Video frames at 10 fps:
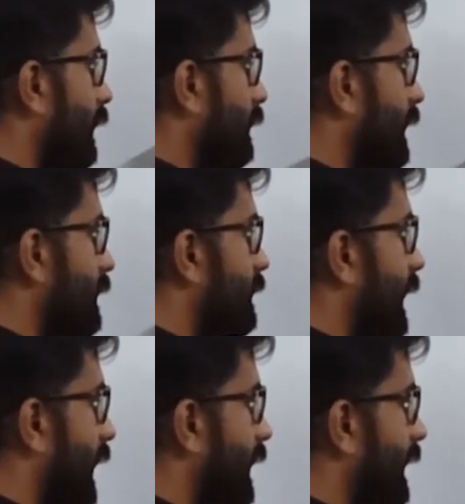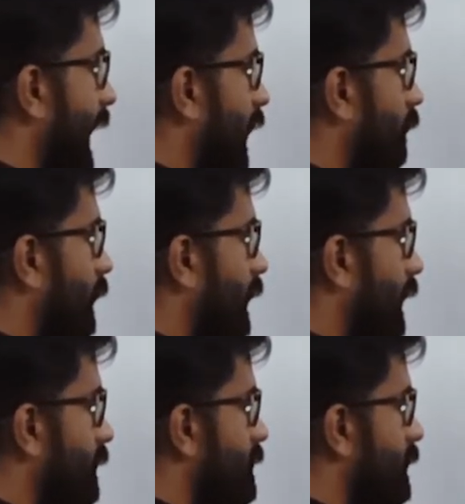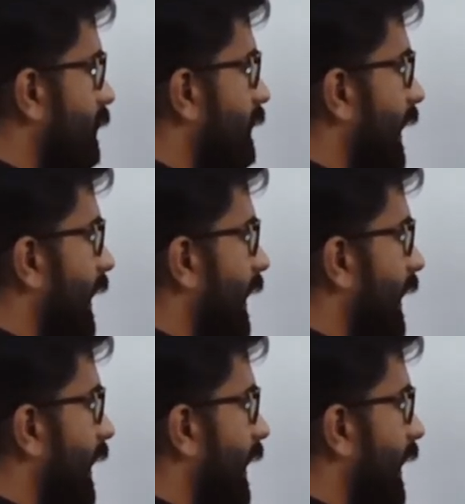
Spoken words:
this thing can be considered